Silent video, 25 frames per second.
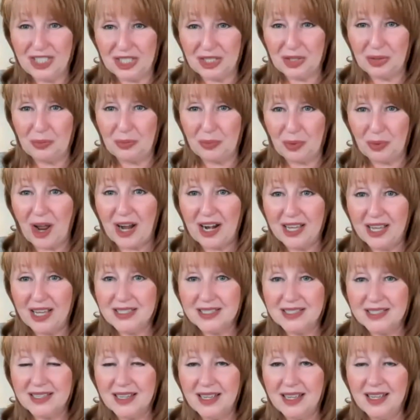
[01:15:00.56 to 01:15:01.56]
Shield
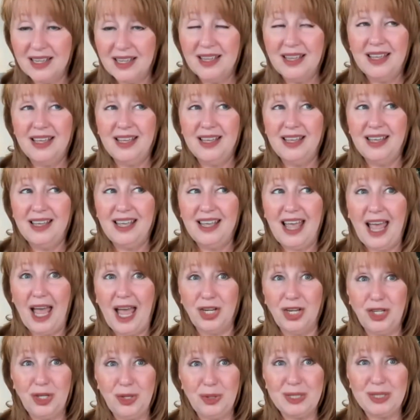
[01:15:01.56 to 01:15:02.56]
product
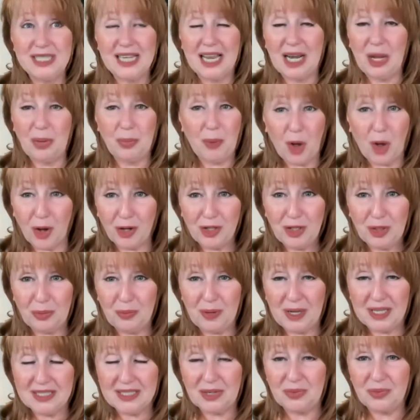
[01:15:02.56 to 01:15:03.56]
and you set up all your
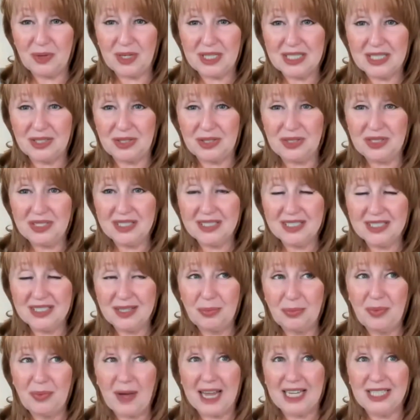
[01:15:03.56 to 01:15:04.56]
bells and whistles,
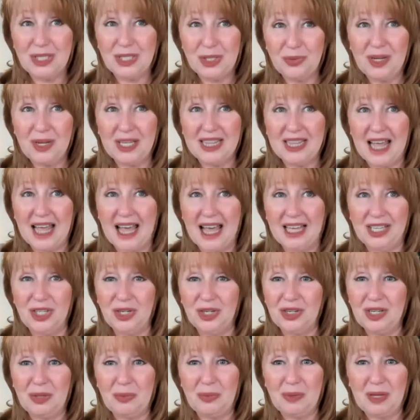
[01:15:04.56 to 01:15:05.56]
by doing that,
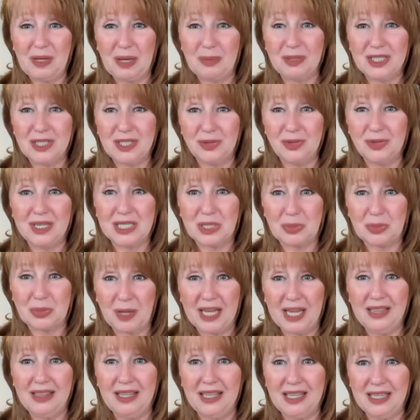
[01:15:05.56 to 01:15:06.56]
you're going to be able to
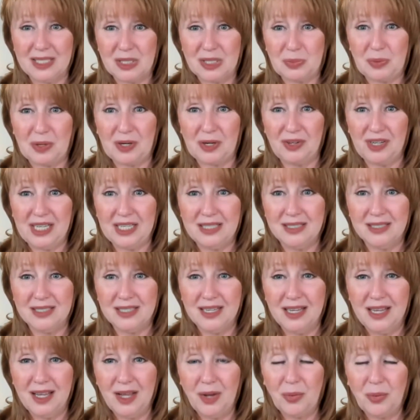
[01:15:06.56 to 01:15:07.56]
explain the
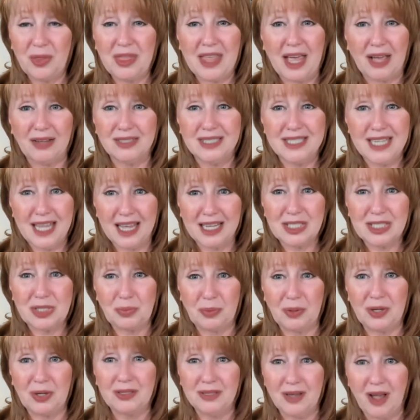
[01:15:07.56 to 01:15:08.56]
experience without
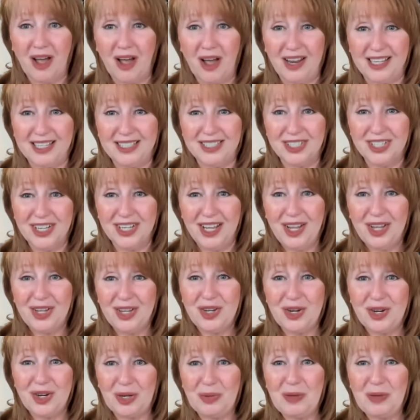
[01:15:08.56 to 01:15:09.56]
textbook knowledge.
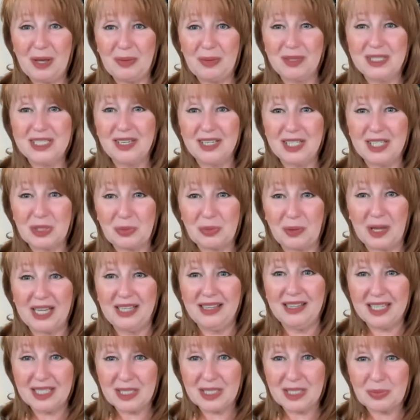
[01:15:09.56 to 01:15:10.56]
You're going to be able to
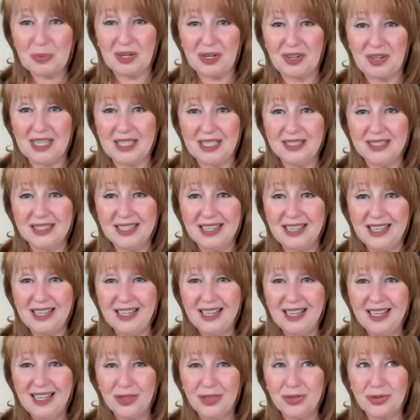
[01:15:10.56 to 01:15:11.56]
explain the experience
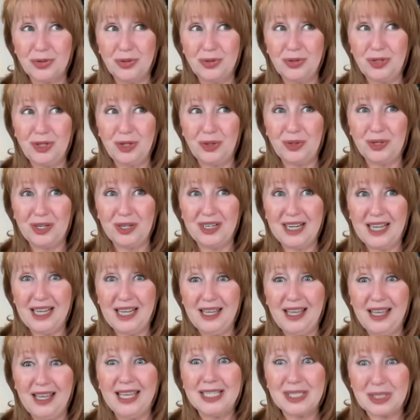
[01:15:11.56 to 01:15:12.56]
through your
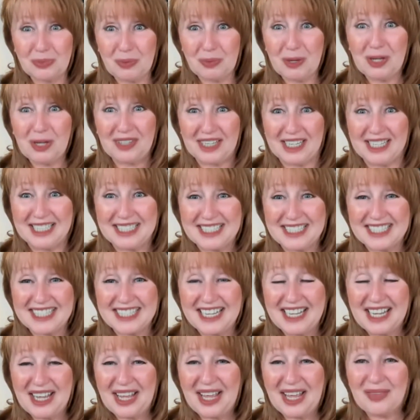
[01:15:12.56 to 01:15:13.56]
experience,
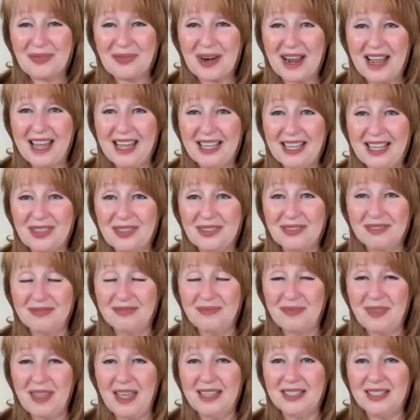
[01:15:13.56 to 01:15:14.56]
right?
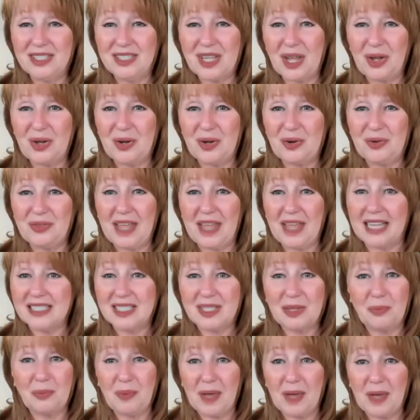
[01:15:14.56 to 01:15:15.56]
And so
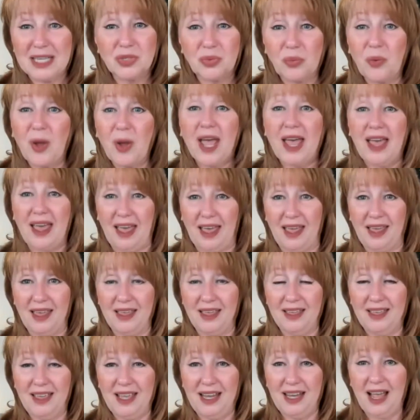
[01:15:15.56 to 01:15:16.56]
that's the best way.
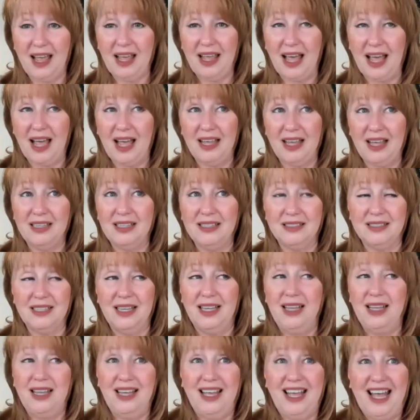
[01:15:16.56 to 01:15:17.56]
And I, I,
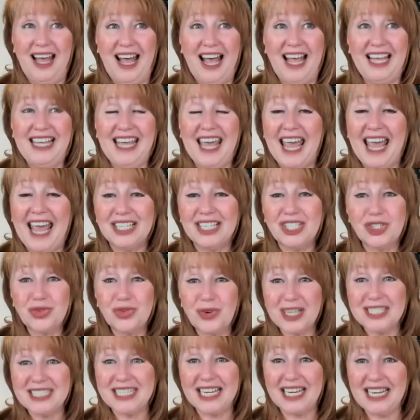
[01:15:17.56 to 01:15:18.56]
I can't
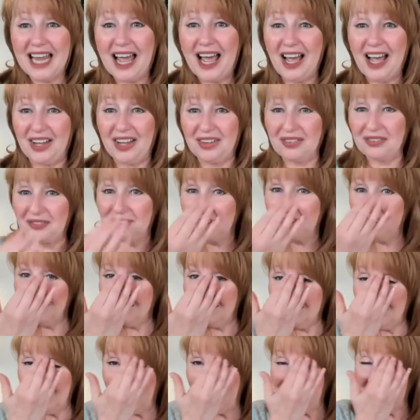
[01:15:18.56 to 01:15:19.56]
stress enough
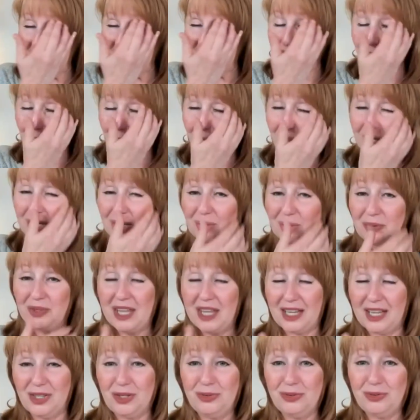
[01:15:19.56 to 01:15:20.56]
that it's critical
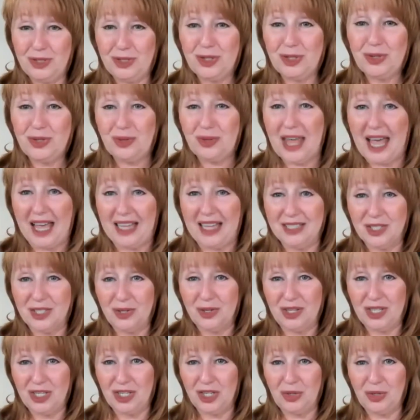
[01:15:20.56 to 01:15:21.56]
that you do that
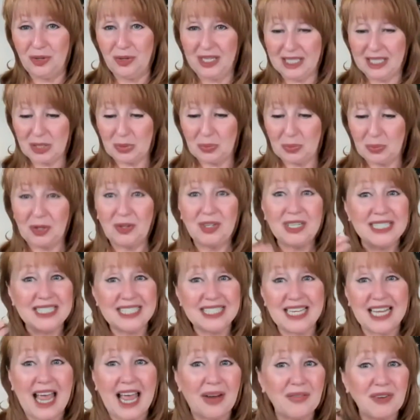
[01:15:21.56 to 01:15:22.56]
so that you're
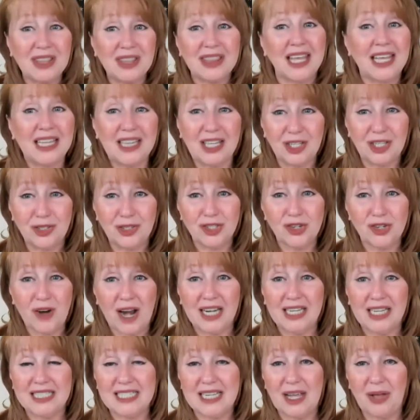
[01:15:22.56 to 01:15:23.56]
experiencing everything that you're
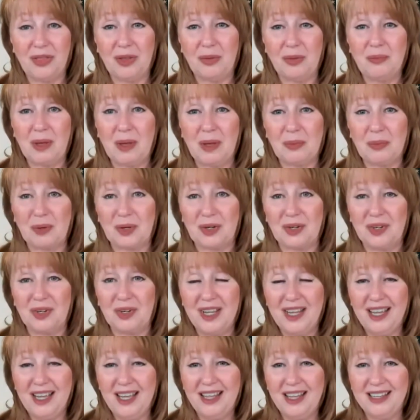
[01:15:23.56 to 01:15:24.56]
trying to tell the member
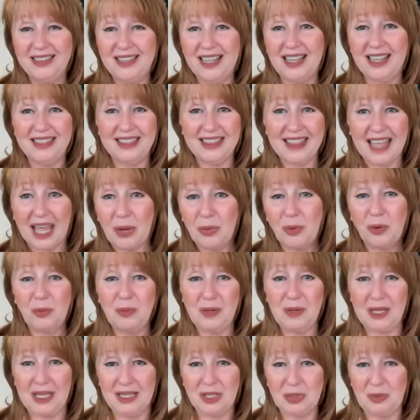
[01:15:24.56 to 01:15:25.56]
that they will
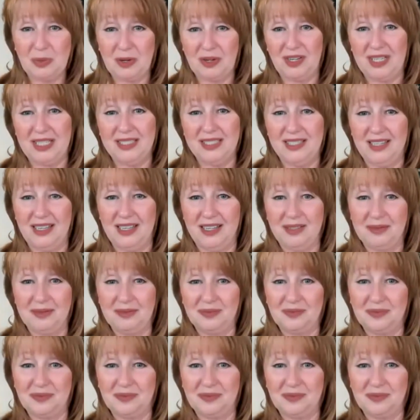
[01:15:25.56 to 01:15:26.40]
be experiencing.